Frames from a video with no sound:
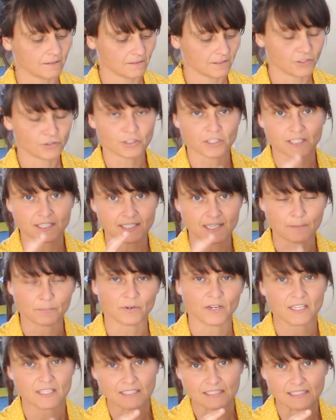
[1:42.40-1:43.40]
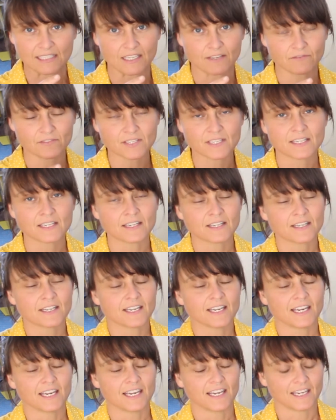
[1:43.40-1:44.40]
usually separates leaves.
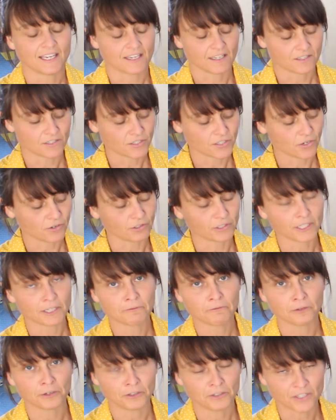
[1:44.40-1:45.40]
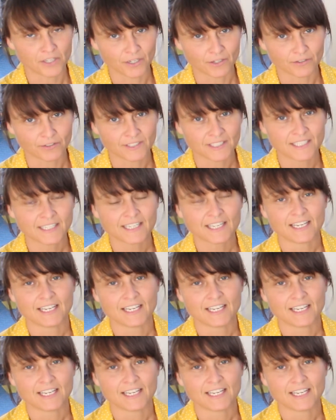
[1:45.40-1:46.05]
And so you're looking for a node,